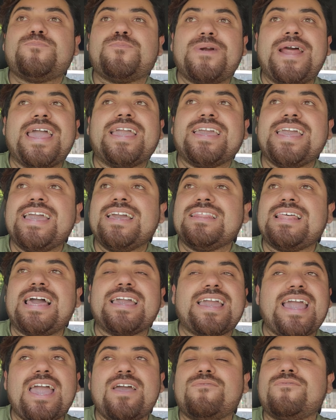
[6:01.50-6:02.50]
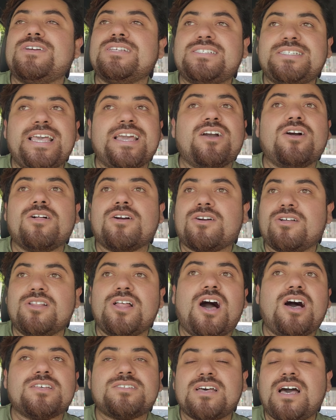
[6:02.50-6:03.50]
breaking like every single
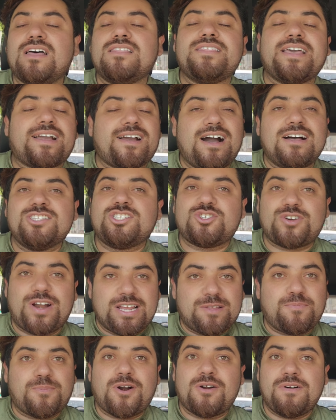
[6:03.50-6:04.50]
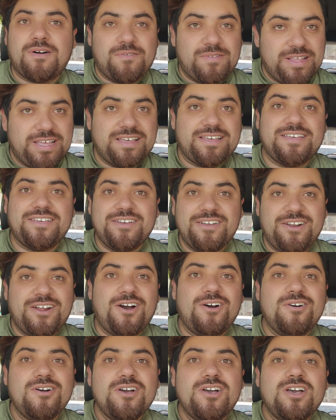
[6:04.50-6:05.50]
clause on the contract, probably, you
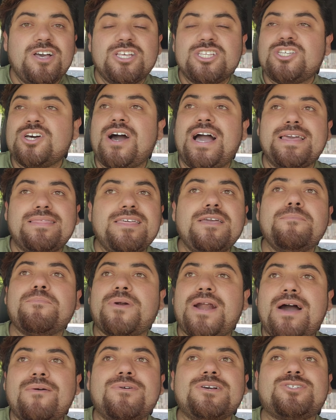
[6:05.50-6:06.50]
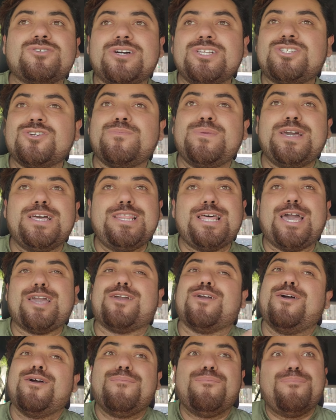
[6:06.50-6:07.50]
know? So I think Bravo is going to be like,
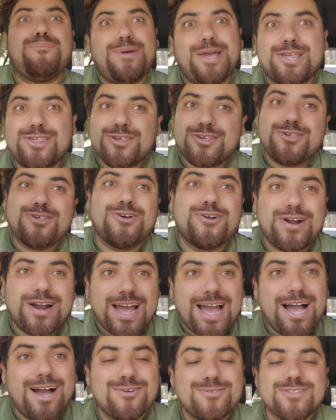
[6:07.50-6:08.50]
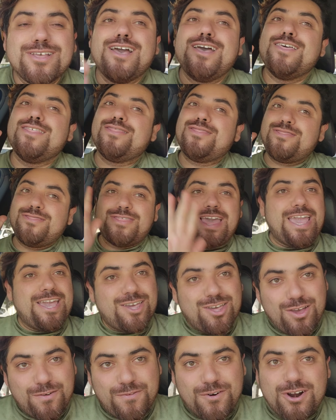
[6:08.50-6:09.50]
bitch, you're out.
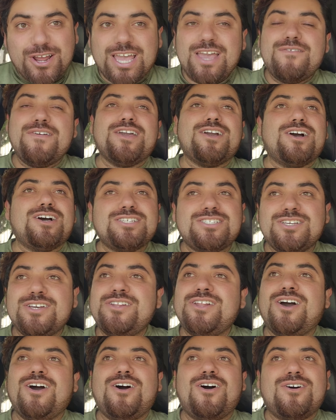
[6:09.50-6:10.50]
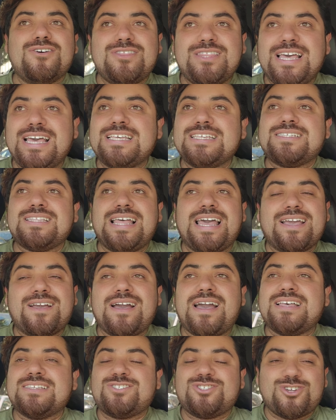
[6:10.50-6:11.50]
Thank you for giving us, you know, this like
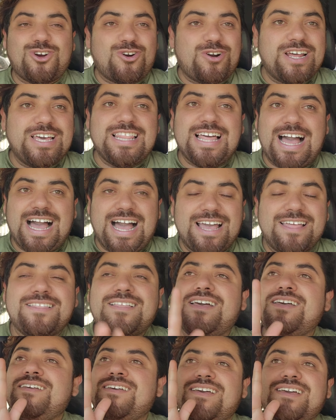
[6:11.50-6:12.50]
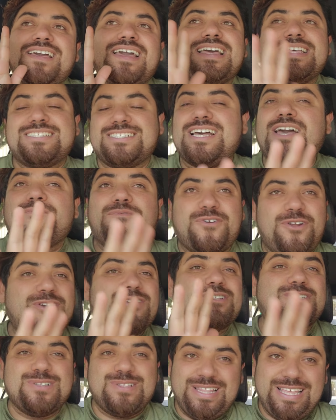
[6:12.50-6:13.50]
a storyline. It's time for
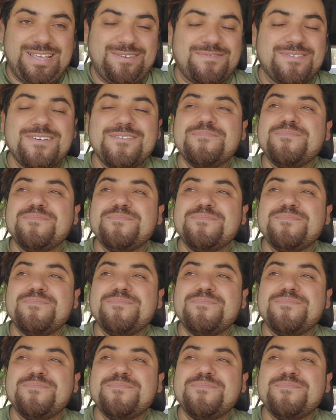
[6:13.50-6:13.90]
you to leave.